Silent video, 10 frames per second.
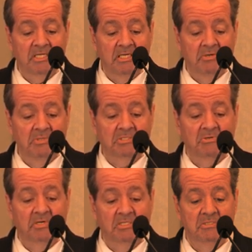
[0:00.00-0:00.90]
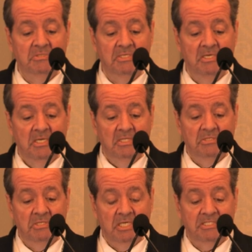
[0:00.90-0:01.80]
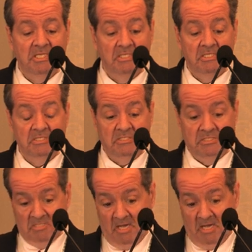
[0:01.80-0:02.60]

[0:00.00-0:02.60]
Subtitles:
And I know he's trying to to extend his